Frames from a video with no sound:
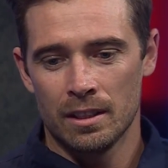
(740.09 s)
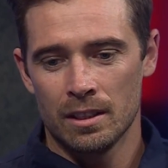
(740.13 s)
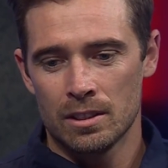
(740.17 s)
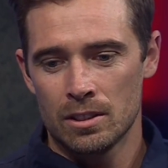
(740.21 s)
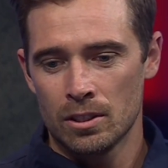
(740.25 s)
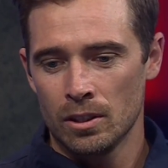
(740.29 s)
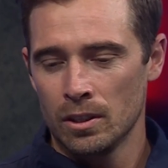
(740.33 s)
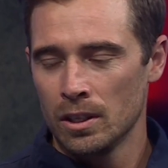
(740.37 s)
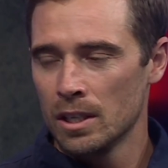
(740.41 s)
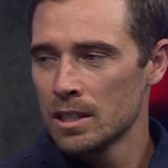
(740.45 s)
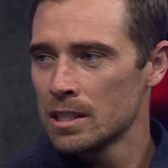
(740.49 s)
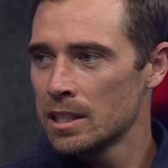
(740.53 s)

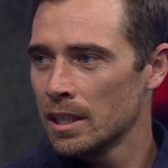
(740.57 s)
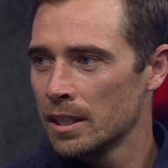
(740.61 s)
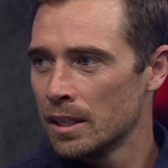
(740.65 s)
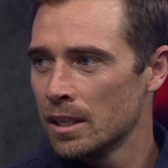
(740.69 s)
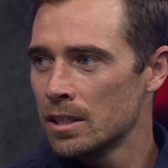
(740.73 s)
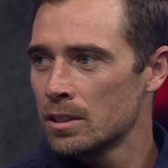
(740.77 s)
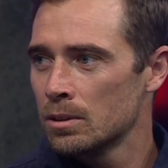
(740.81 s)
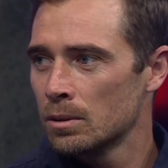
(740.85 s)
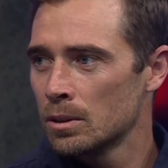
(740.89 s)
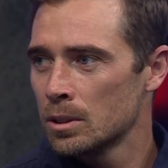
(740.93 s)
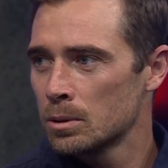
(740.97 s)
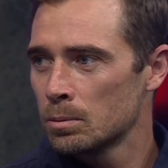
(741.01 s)
2 years leading
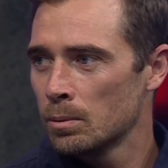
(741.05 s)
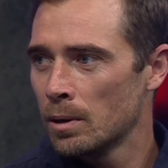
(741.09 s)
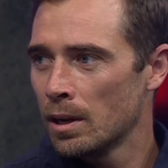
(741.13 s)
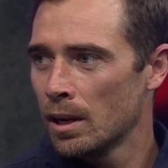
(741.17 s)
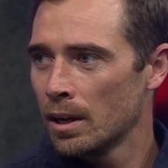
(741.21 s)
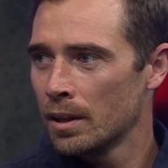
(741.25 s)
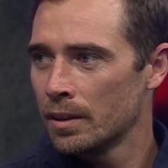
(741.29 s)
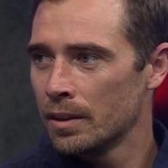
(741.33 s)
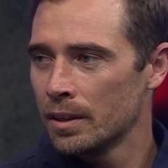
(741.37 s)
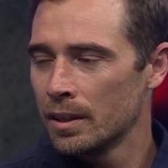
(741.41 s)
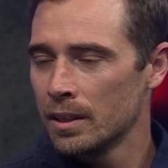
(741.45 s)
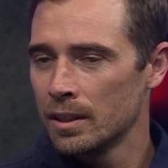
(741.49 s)
into it as
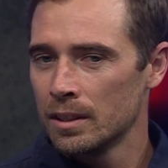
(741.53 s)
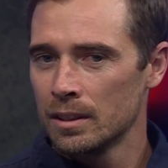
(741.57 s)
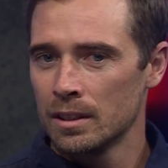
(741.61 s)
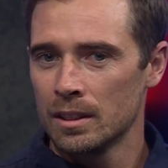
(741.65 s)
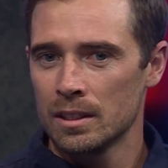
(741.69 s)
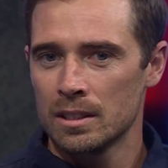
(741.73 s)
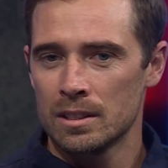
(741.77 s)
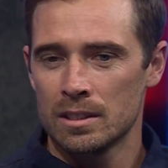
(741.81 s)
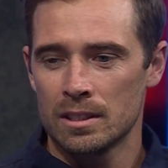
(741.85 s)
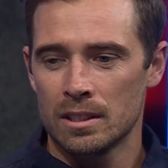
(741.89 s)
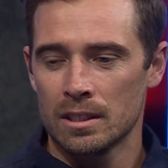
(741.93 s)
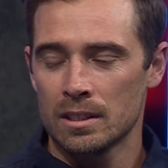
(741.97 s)
well, and
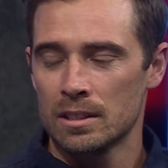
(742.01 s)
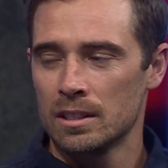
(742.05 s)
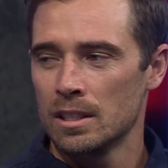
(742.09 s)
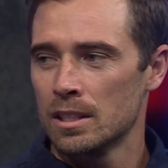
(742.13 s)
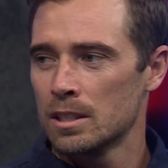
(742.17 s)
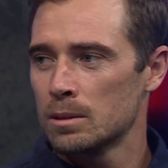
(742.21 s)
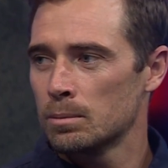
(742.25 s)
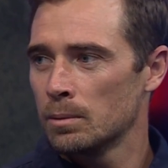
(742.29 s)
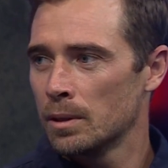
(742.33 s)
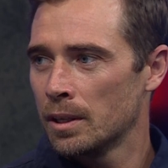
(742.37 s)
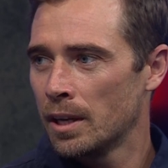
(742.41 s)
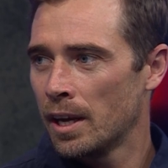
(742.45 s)
the
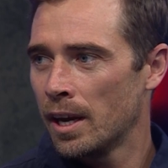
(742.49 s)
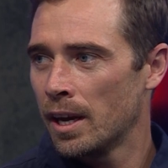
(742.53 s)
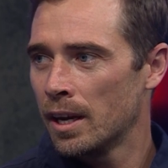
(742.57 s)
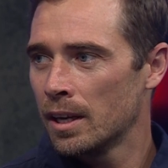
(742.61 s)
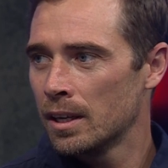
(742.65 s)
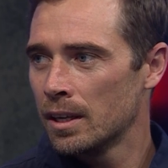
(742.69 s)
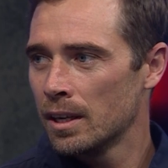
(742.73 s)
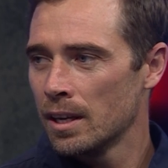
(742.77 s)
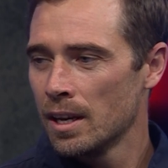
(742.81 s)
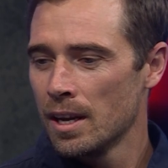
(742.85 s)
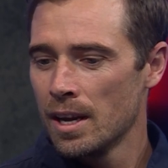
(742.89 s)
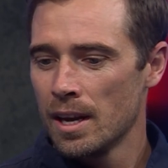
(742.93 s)
success we
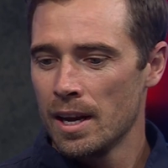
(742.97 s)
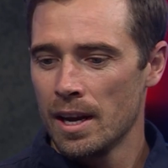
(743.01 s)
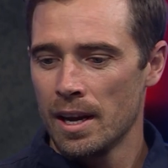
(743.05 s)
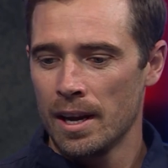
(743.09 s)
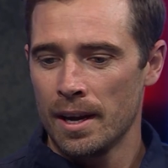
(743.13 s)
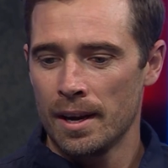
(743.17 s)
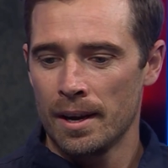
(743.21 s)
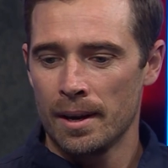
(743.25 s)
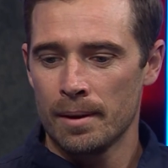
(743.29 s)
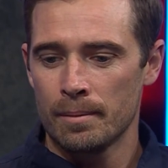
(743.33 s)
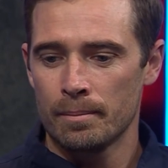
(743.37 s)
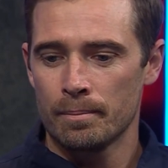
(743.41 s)
had
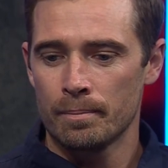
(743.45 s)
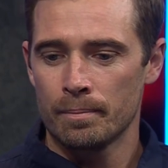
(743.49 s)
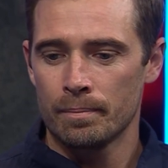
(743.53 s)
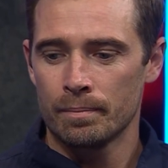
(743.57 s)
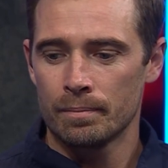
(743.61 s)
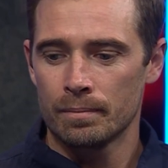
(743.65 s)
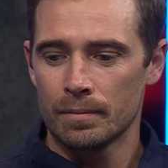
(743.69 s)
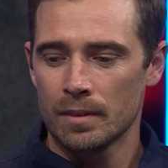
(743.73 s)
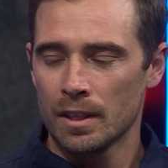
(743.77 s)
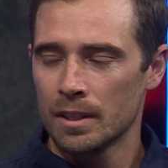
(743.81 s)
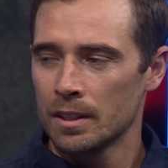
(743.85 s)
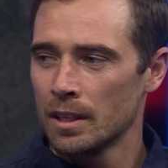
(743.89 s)

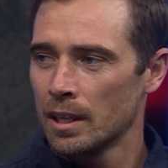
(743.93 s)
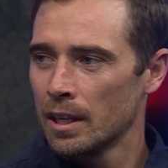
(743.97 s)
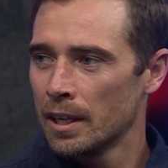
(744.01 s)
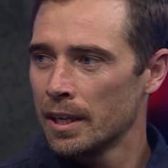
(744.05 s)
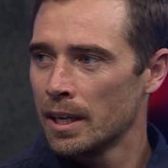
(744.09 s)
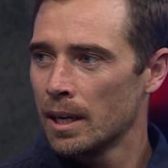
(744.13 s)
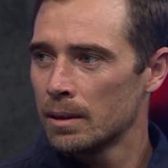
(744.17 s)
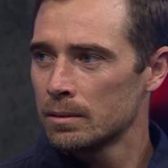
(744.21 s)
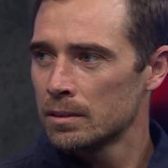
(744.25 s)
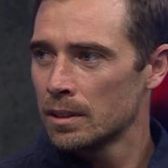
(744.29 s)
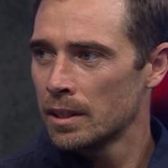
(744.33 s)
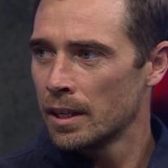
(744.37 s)
in the
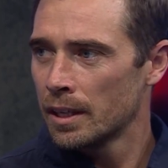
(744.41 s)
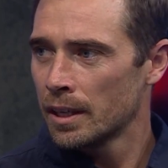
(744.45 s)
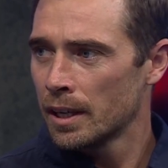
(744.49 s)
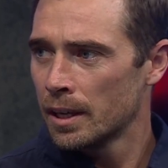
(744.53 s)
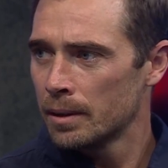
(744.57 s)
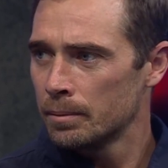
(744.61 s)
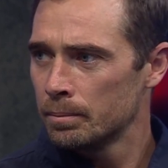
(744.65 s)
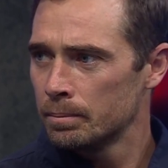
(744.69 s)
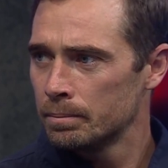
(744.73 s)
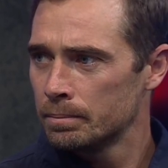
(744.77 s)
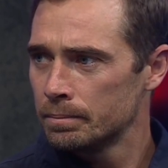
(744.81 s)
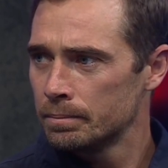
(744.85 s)
lead up to that game.